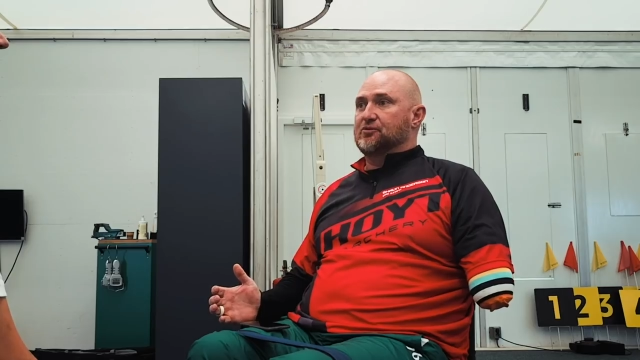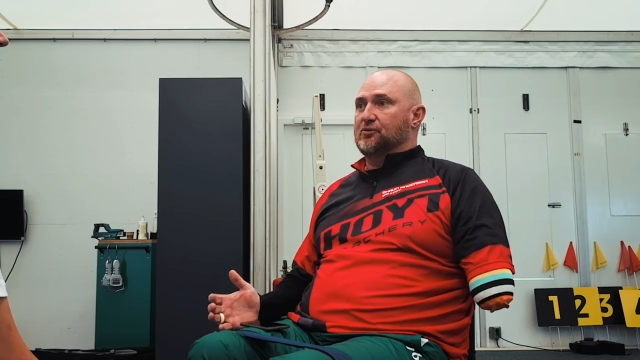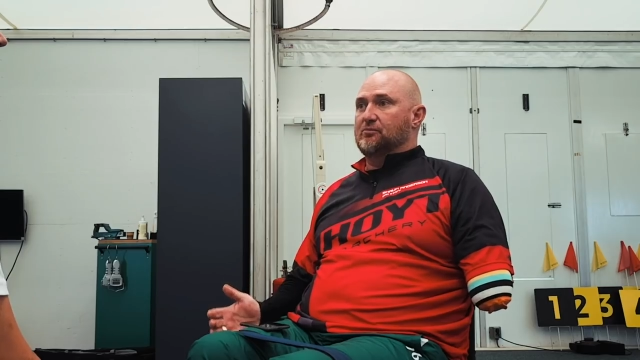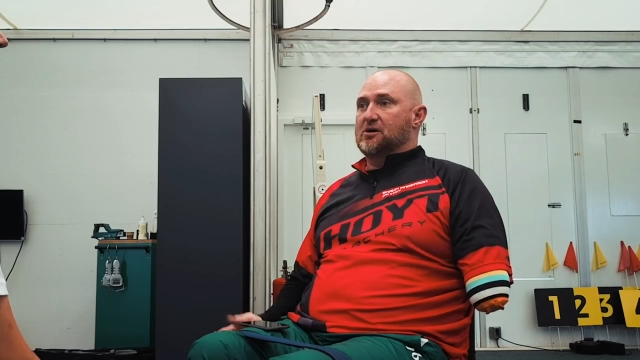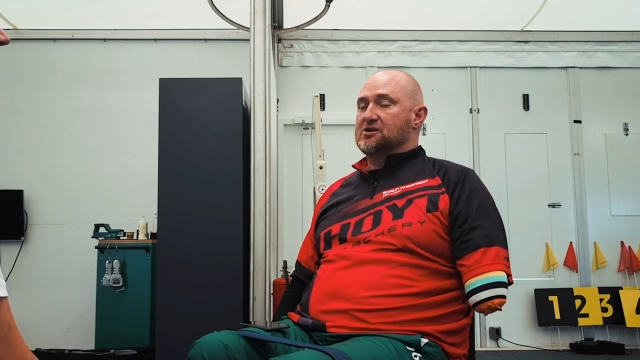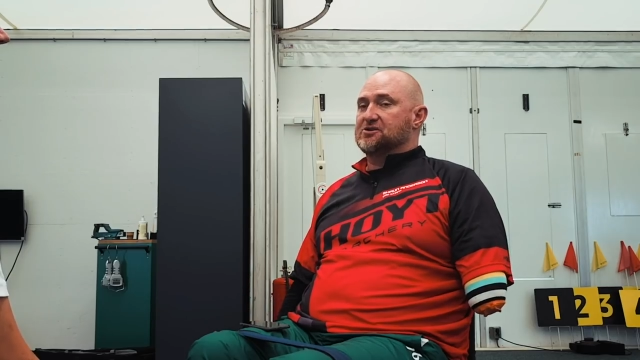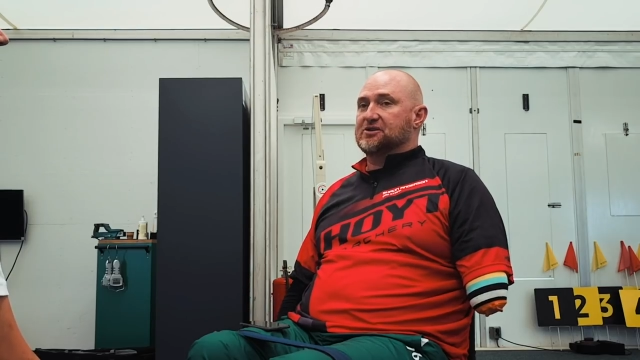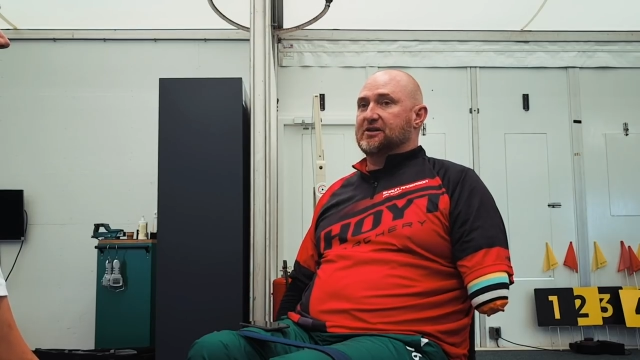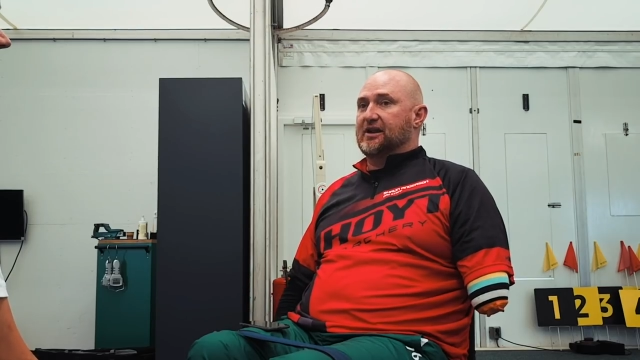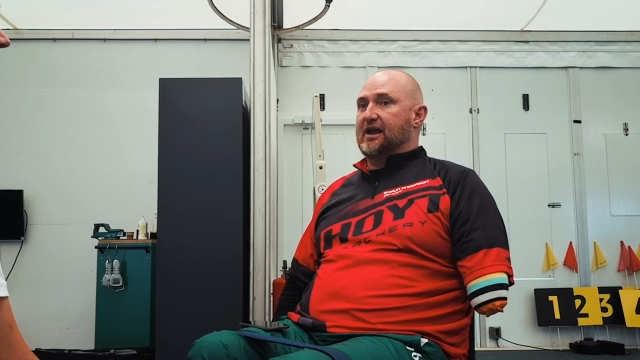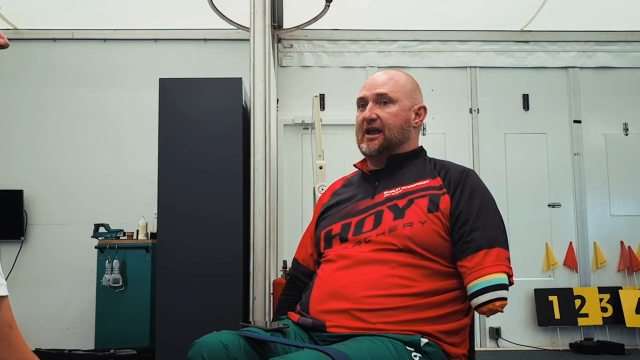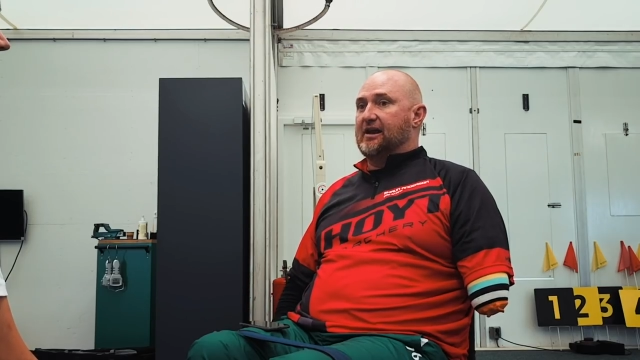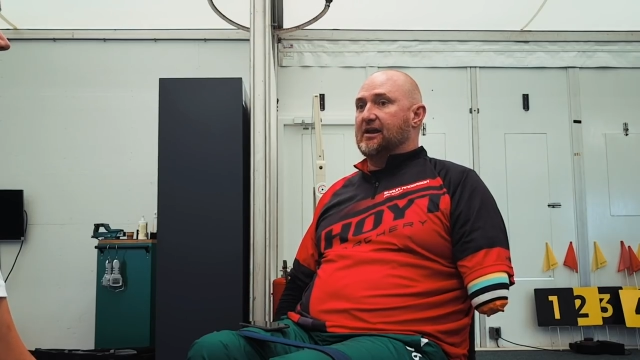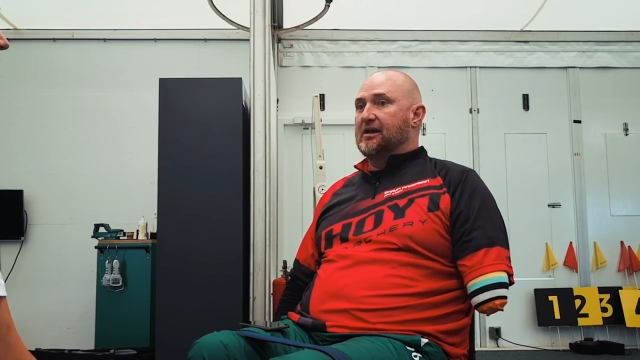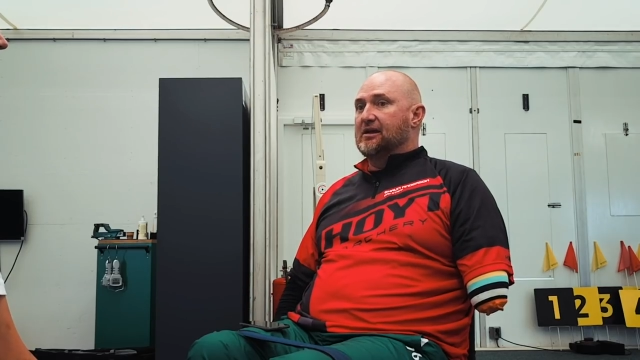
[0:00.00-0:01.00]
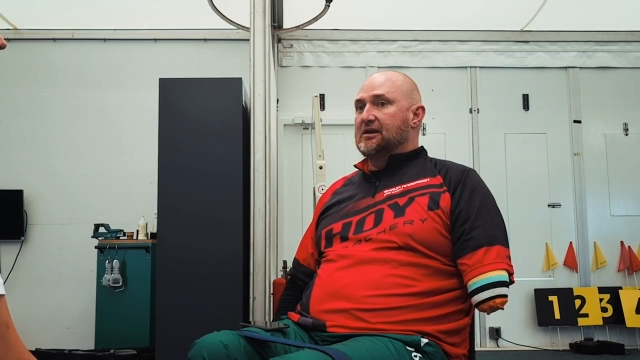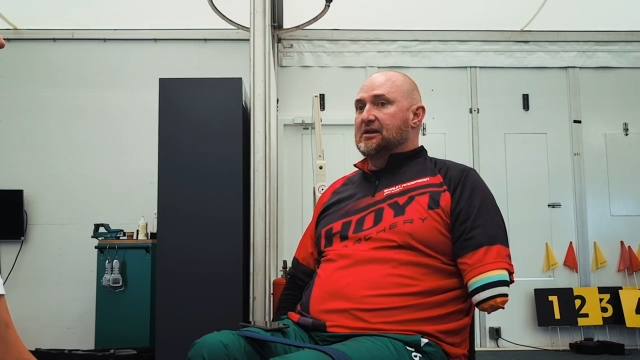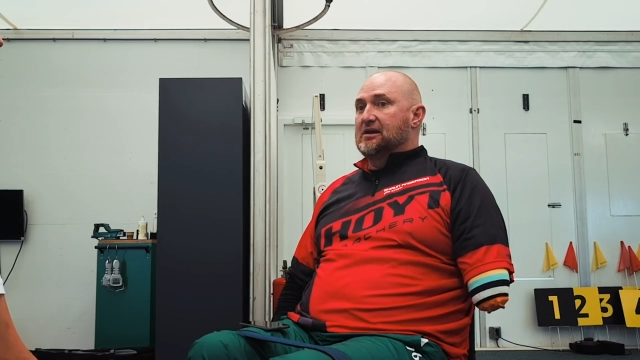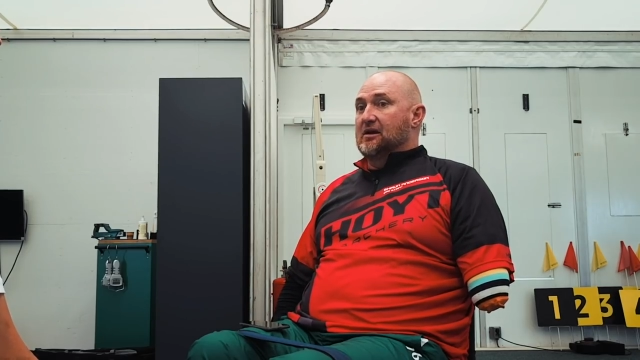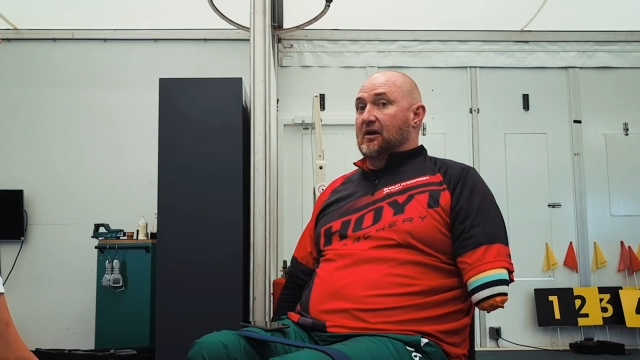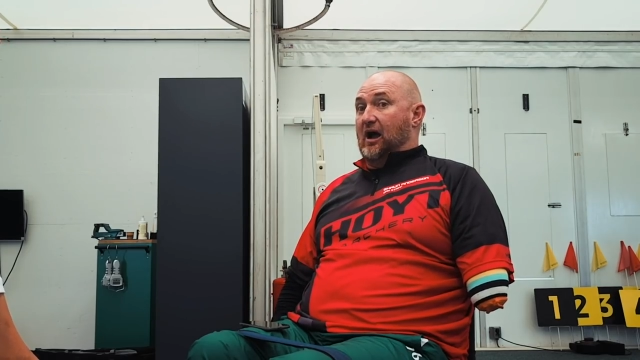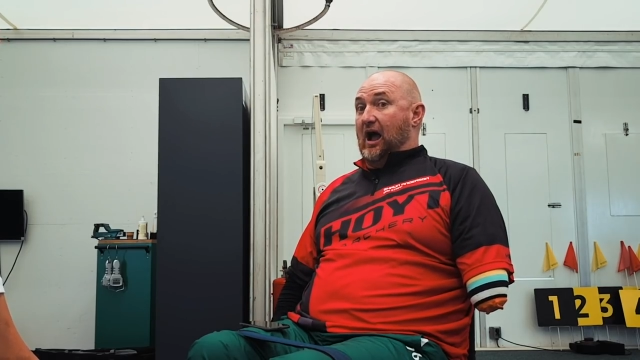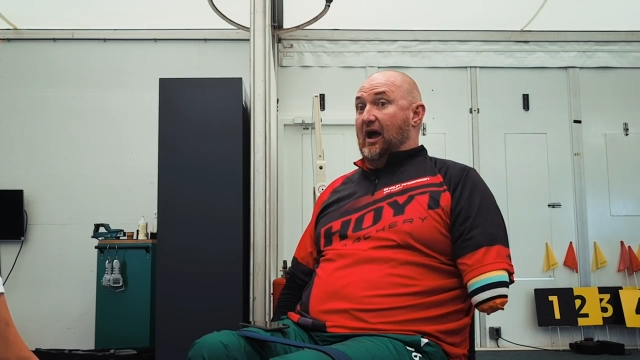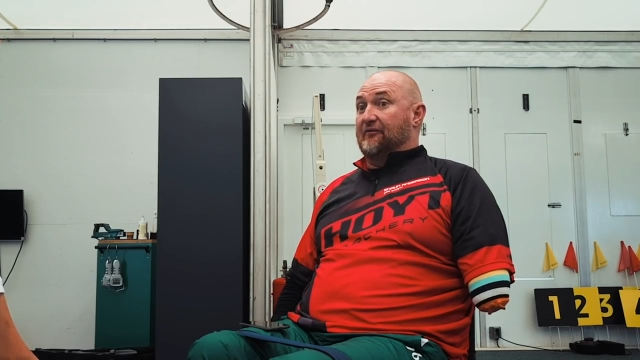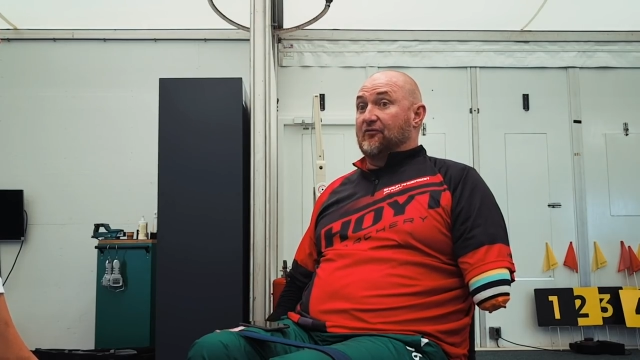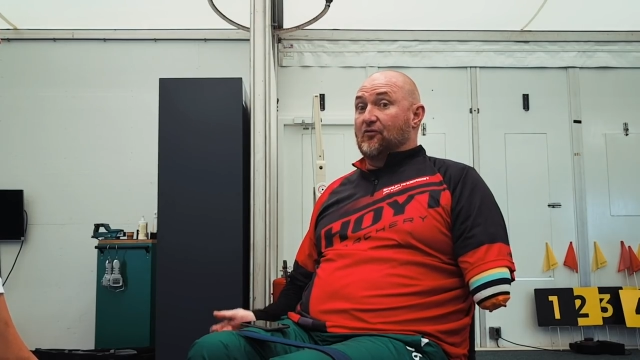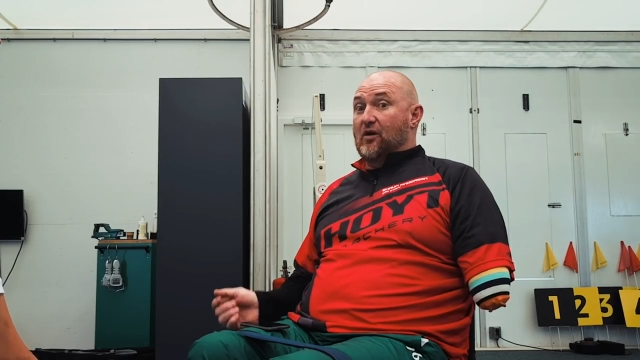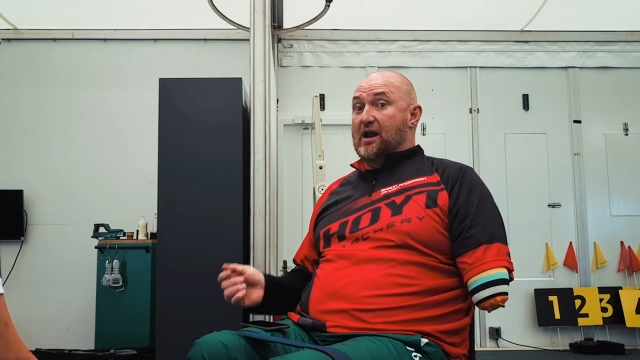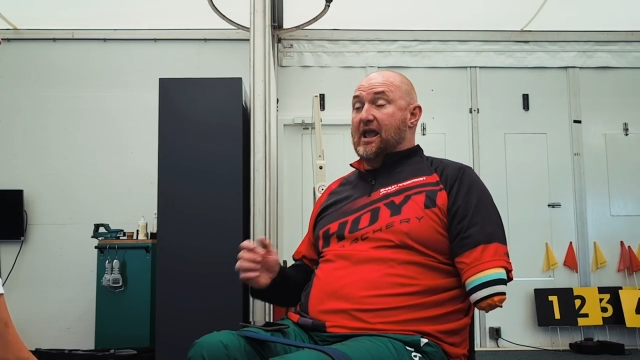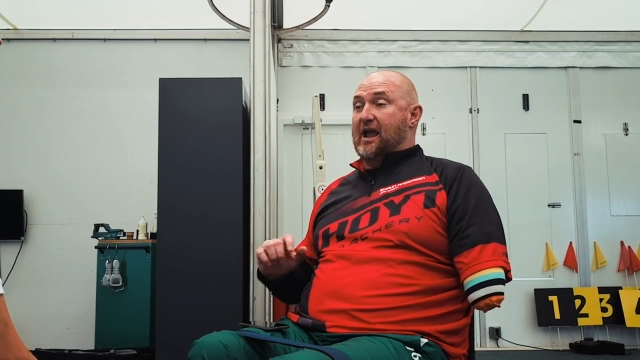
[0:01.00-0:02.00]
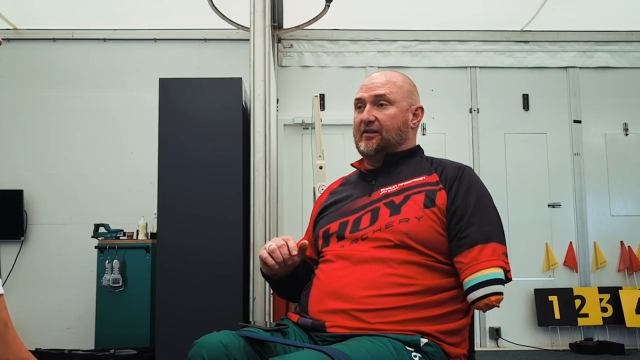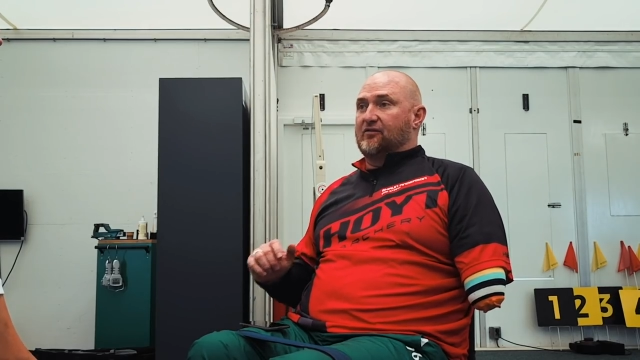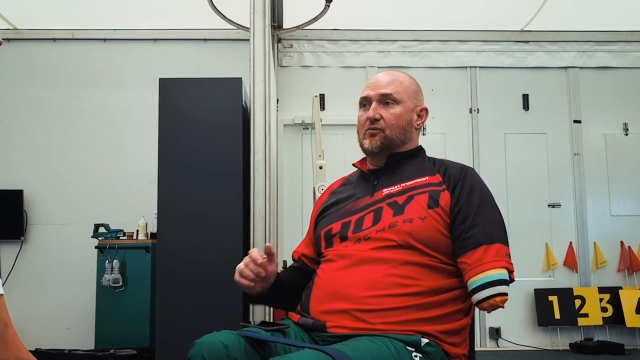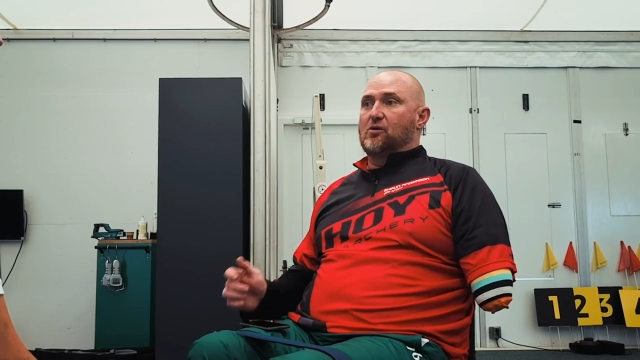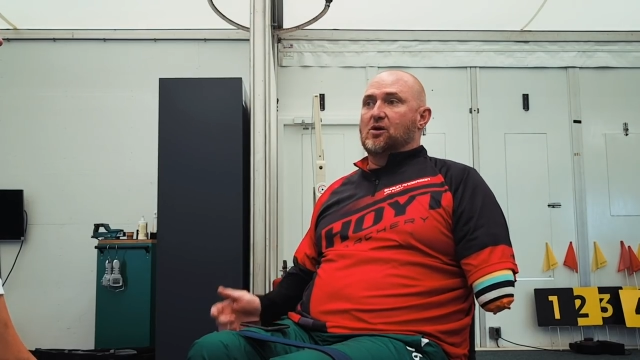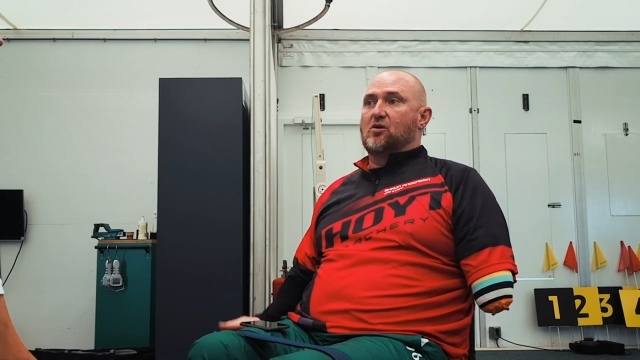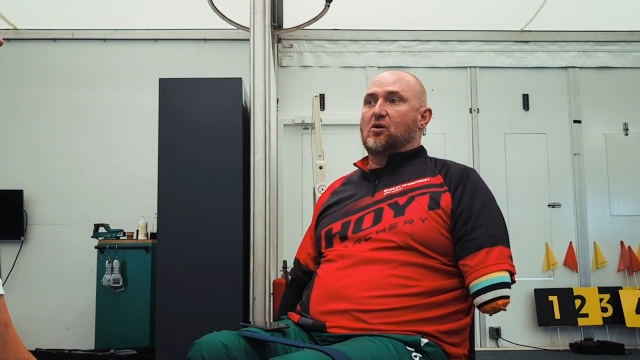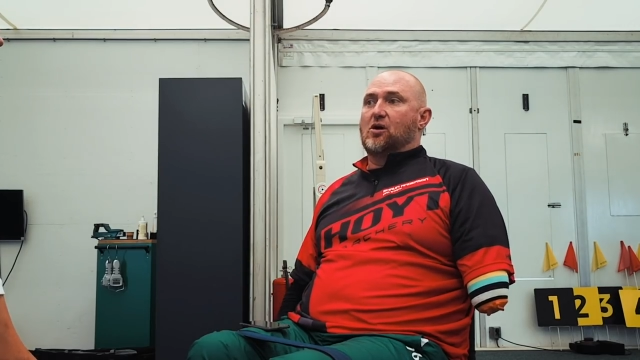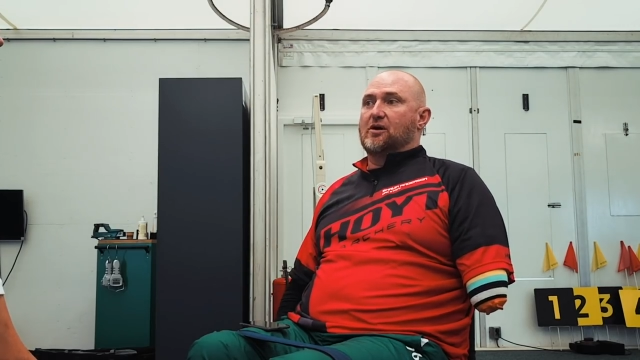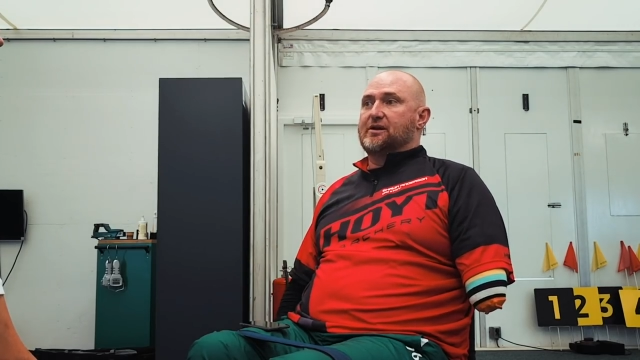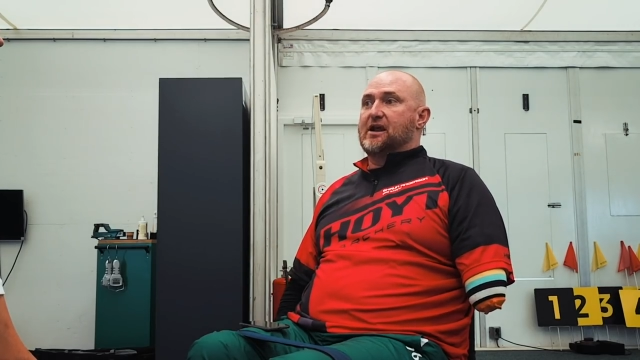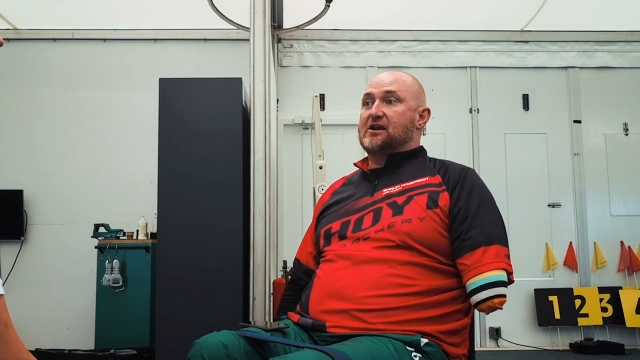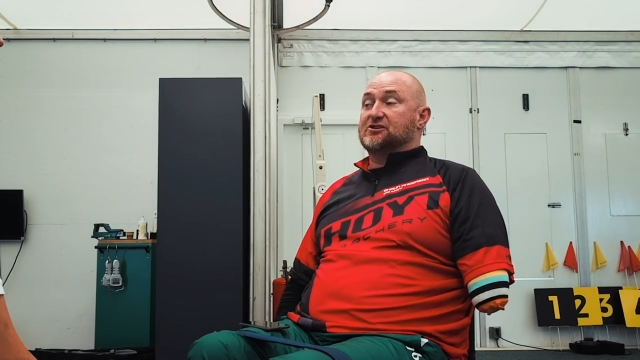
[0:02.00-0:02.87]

motion and. I've really had to work hard now,